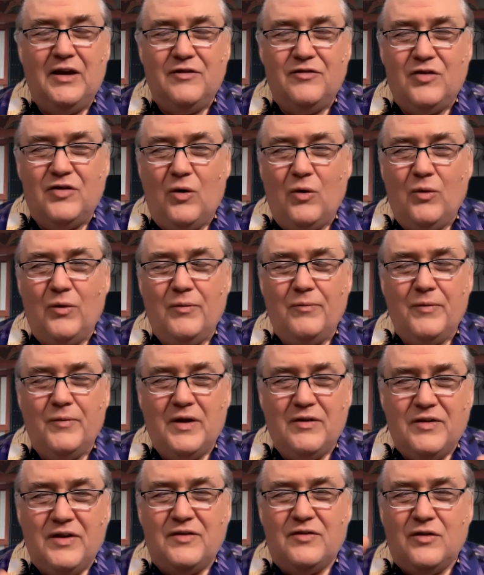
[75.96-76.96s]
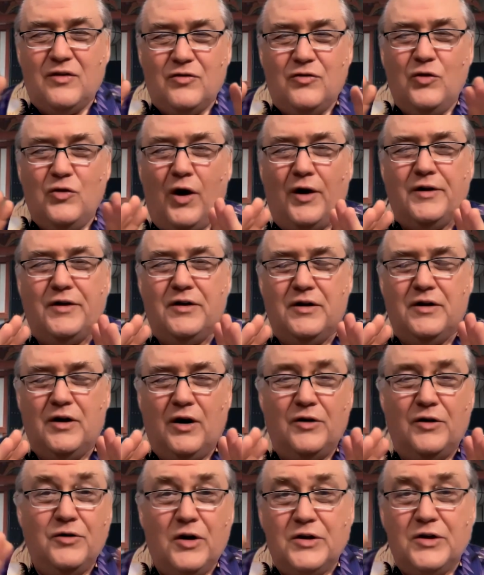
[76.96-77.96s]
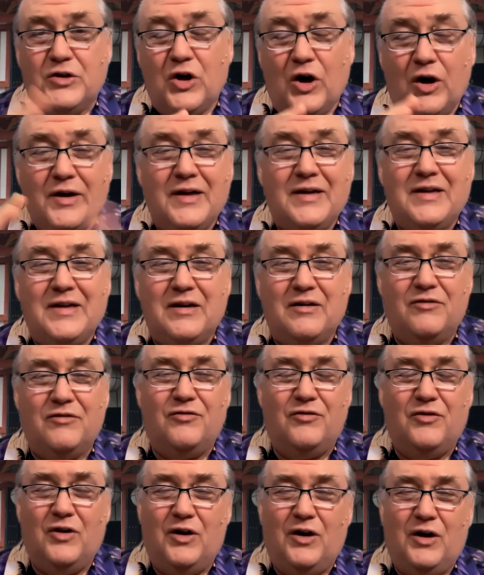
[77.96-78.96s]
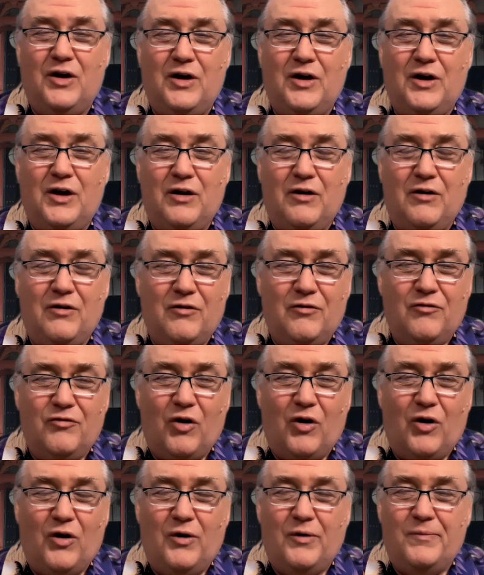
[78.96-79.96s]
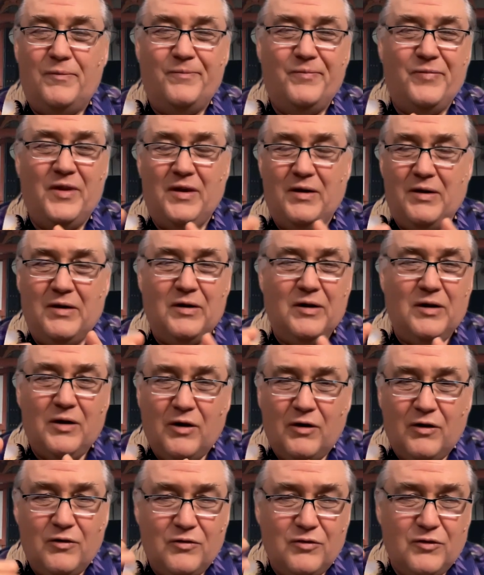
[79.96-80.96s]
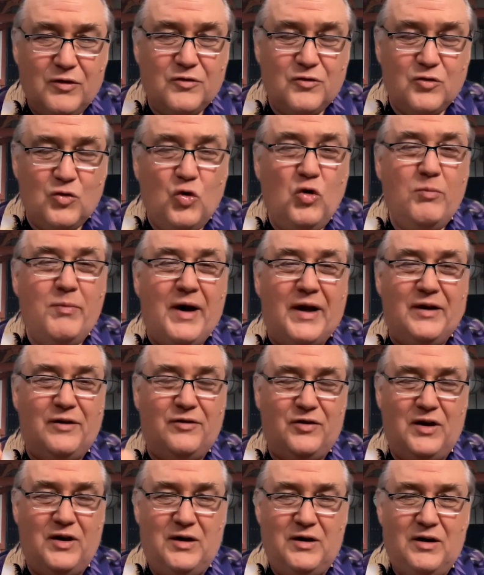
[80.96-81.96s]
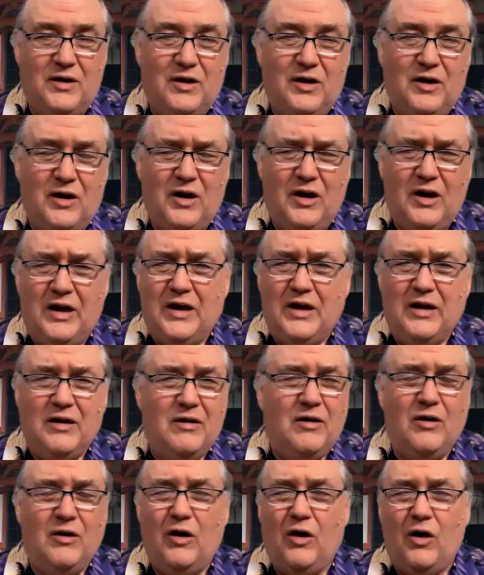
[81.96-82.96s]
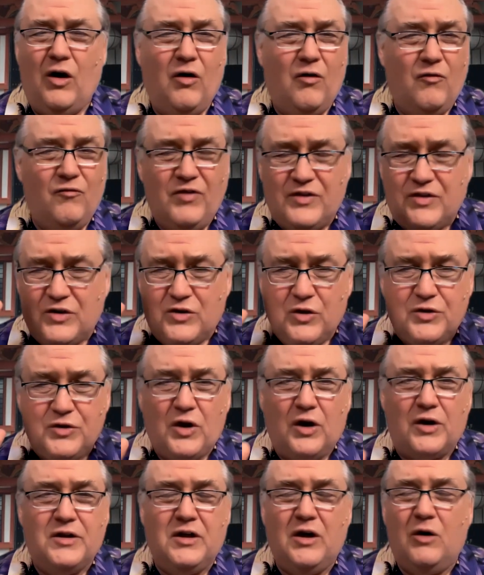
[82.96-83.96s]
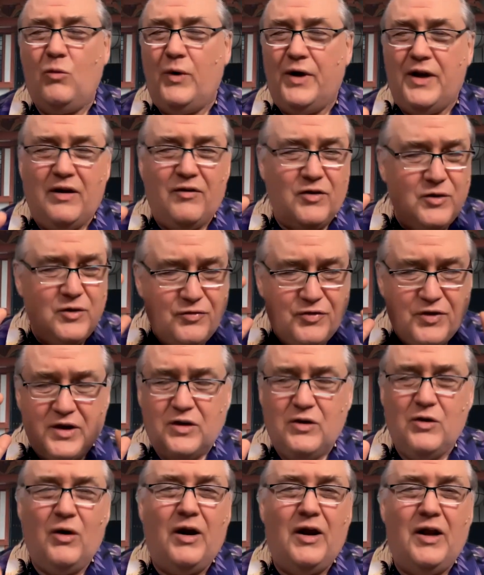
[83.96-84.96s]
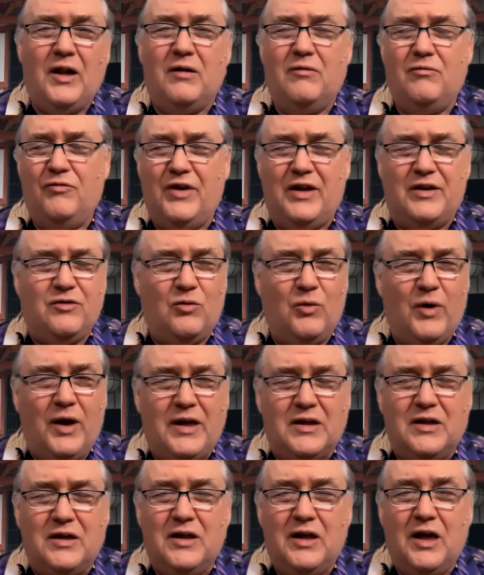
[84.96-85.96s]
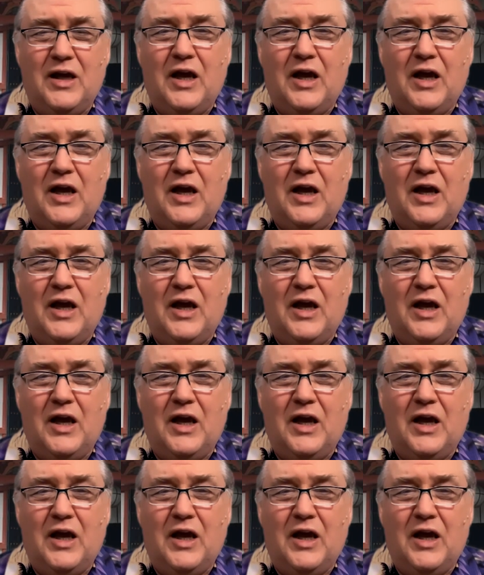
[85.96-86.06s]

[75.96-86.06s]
So this is not an alternative for the school medicine. Visit your doctor whenever you think you are ill. That's great.